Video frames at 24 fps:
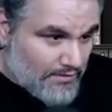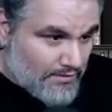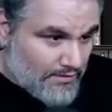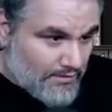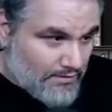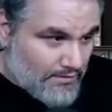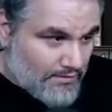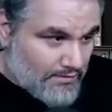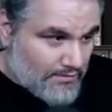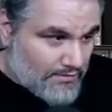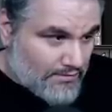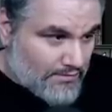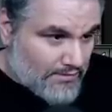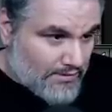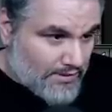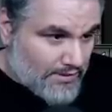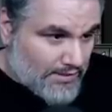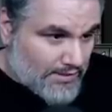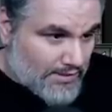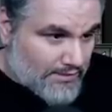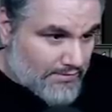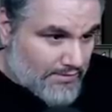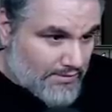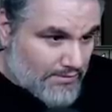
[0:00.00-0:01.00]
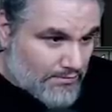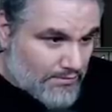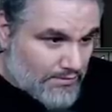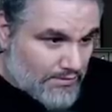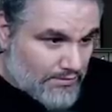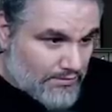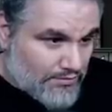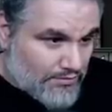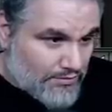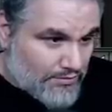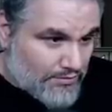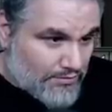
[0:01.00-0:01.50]
Um, activate
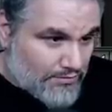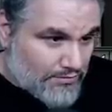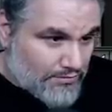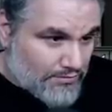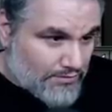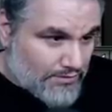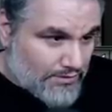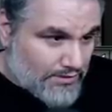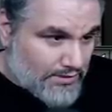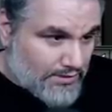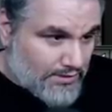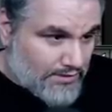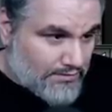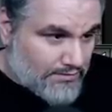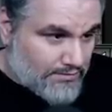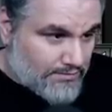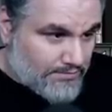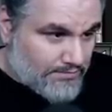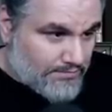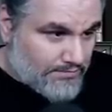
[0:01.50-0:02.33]
one, two, three.